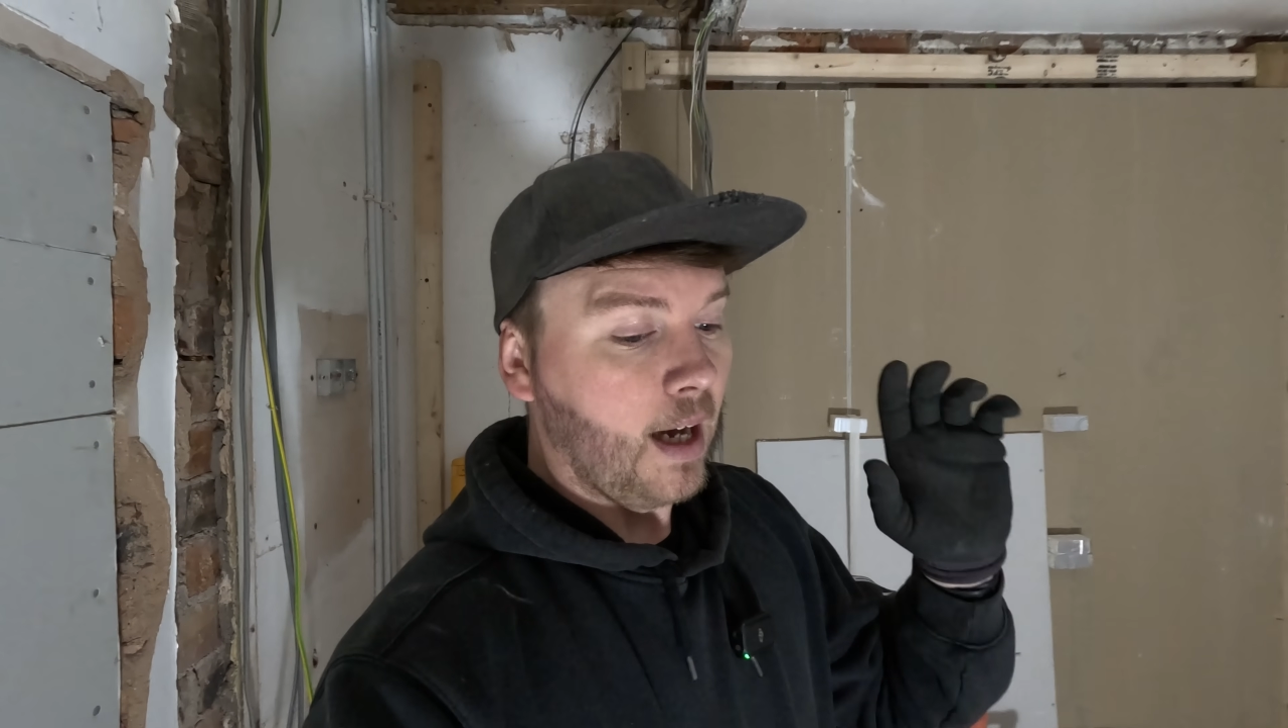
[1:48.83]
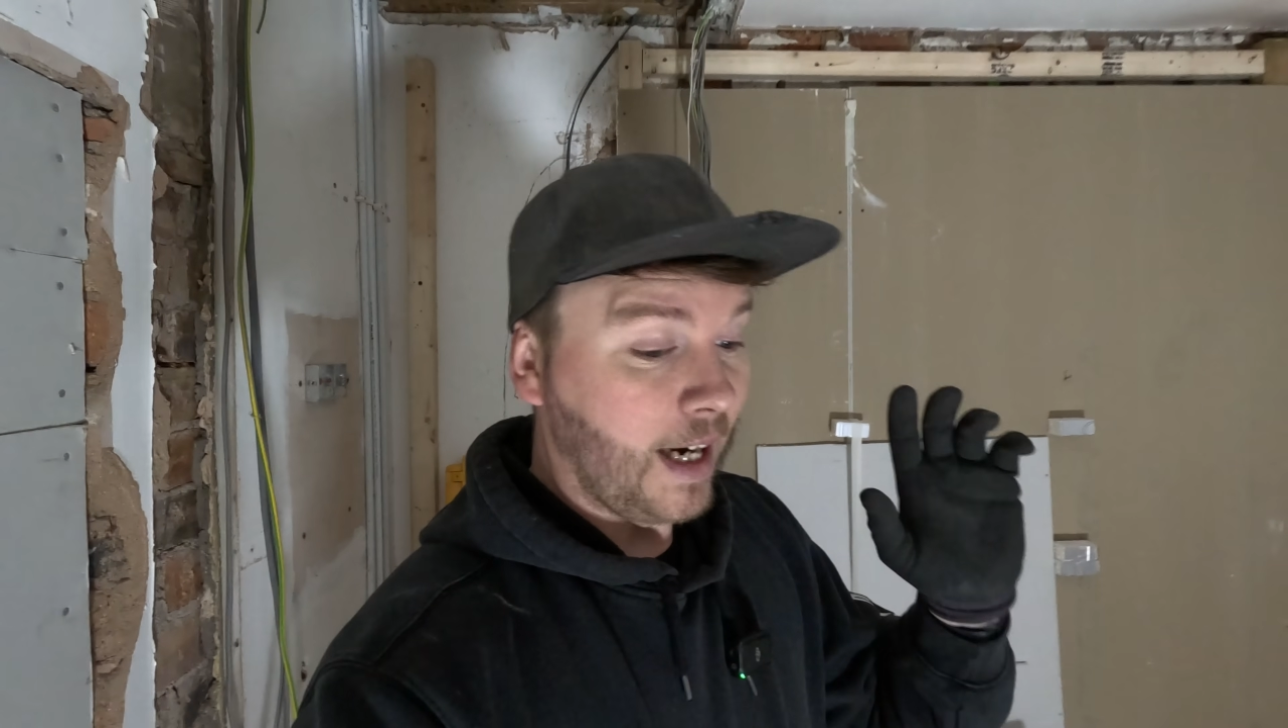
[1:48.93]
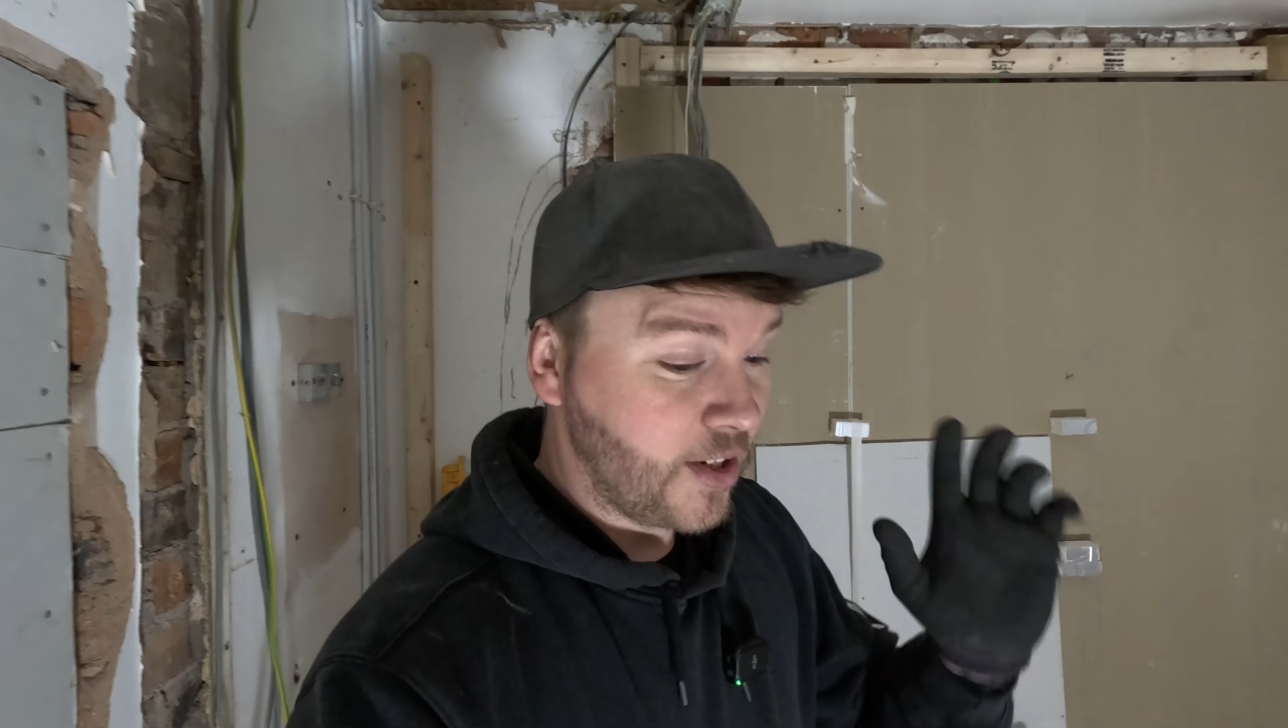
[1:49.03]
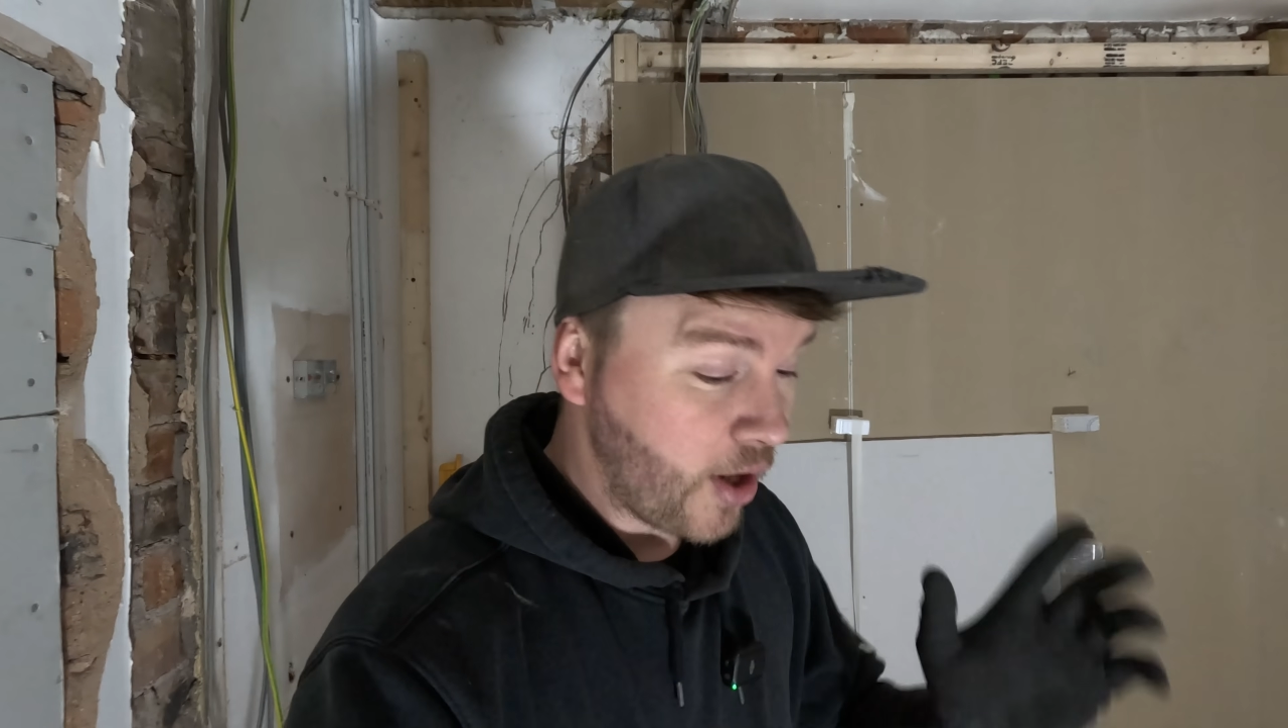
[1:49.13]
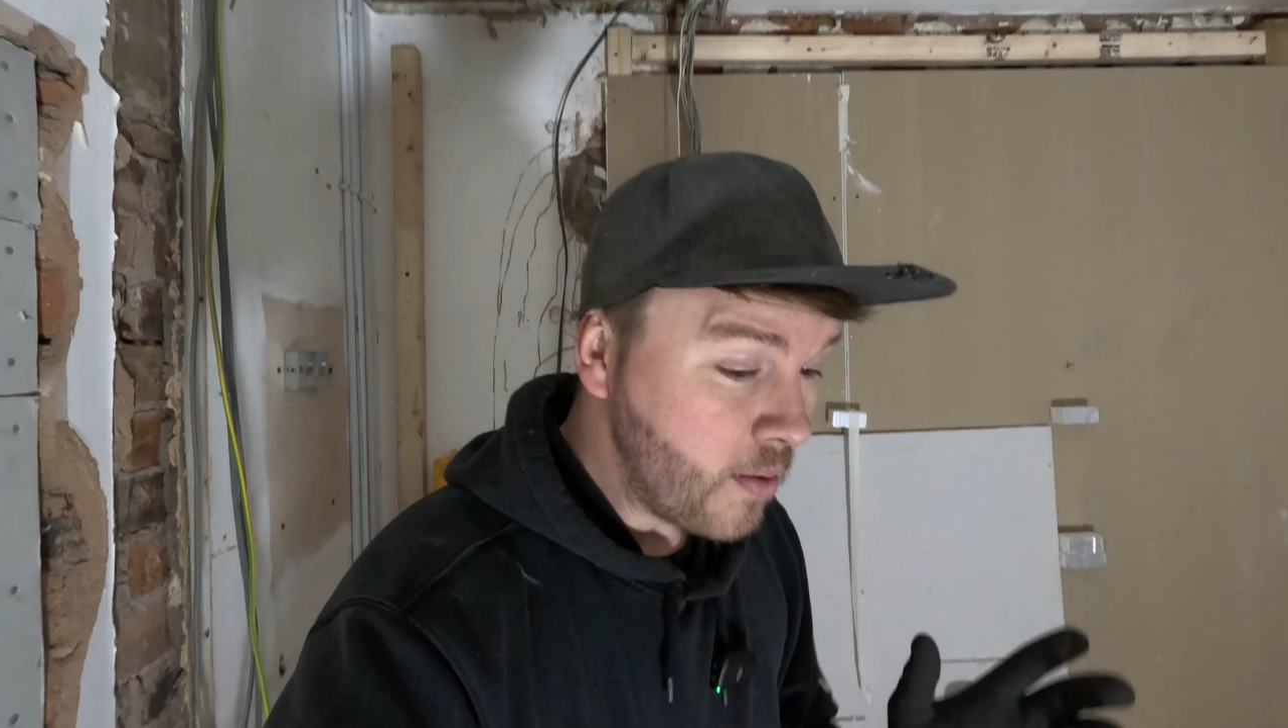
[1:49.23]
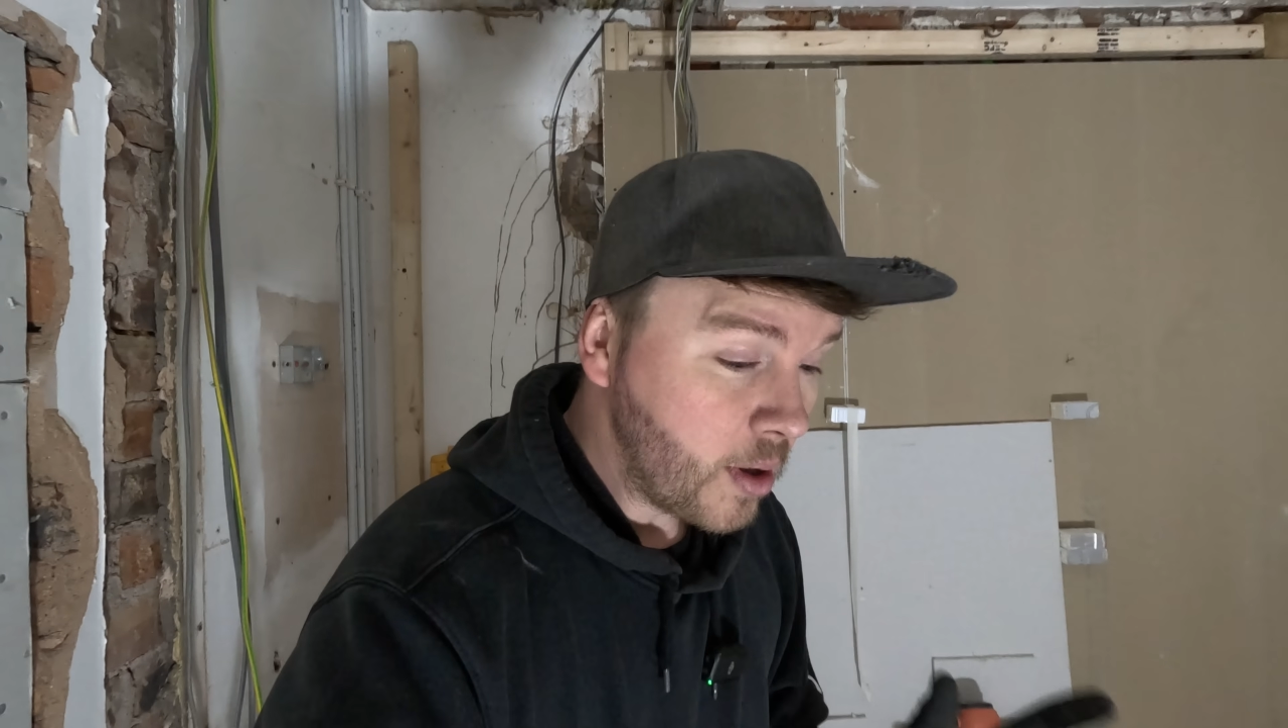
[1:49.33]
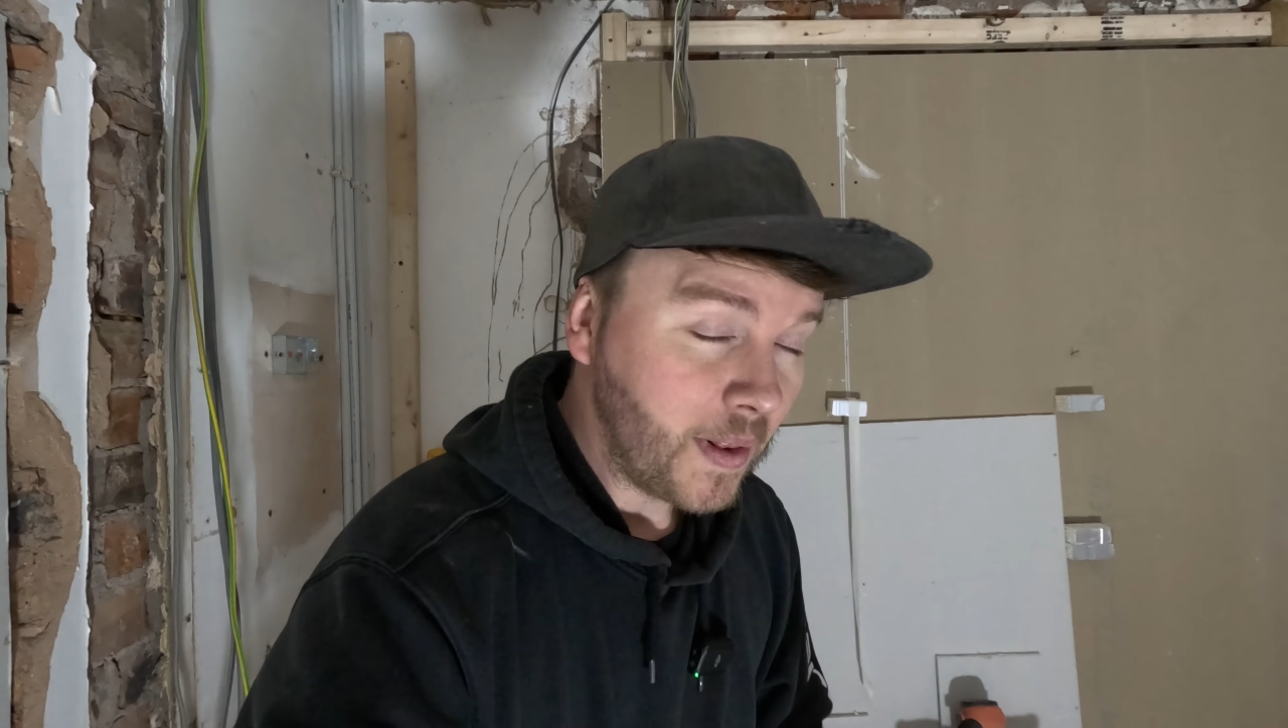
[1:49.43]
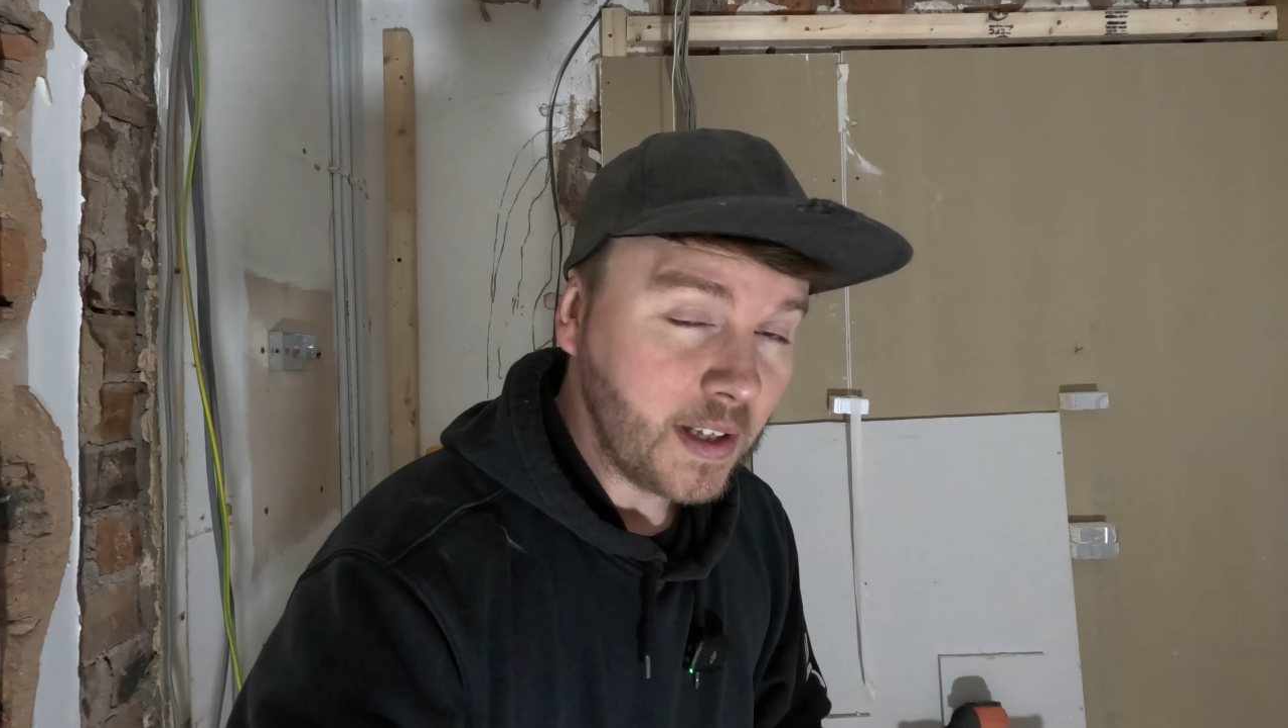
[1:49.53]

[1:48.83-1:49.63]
I don't know when